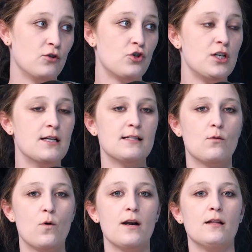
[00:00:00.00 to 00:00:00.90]
She
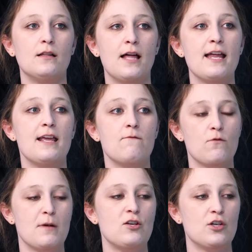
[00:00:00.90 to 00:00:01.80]
doesn't want to let
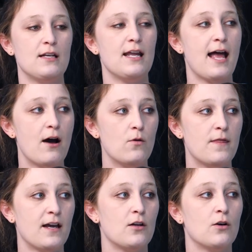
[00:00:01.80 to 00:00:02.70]
information get out
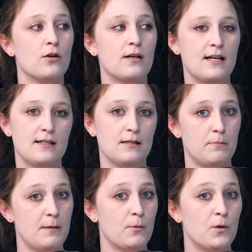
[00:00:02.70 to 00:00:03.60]
that could hurt innocent
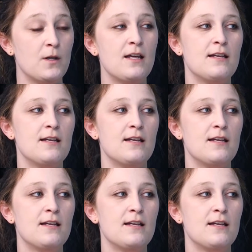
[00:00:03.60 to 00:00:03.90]
people,